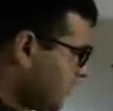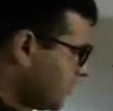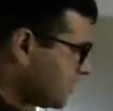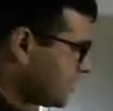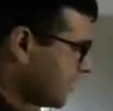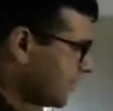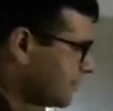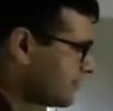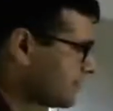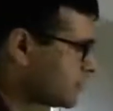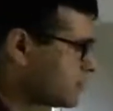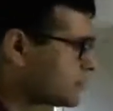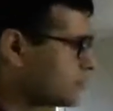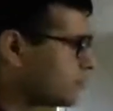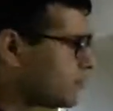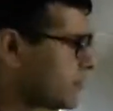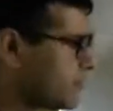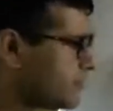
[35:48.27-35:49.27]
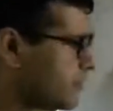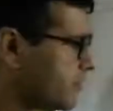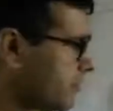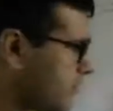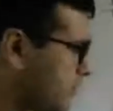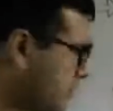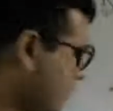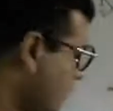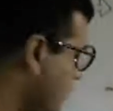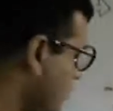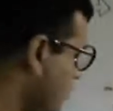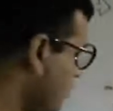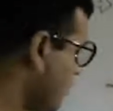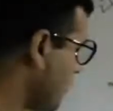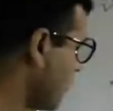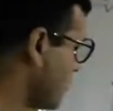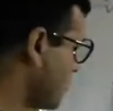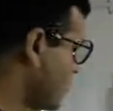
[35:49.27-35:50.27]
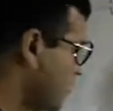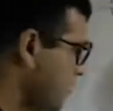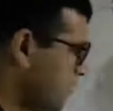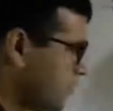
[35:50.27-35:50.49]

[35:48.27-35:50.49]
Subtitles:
E site. This is known as translocation.